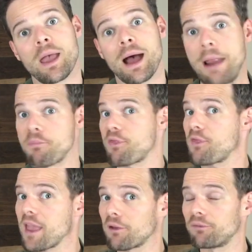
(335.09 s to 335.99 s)
I'm
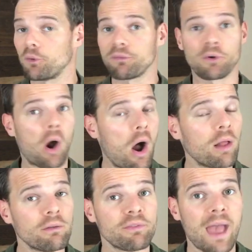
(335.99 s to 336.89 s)
thankful for
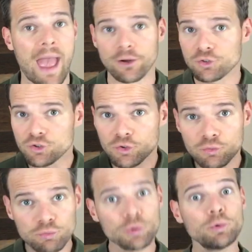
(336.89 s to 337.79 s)
all of that,
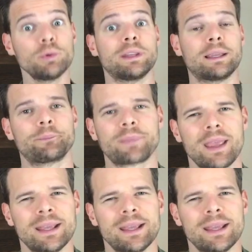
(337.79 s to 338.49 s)
truly.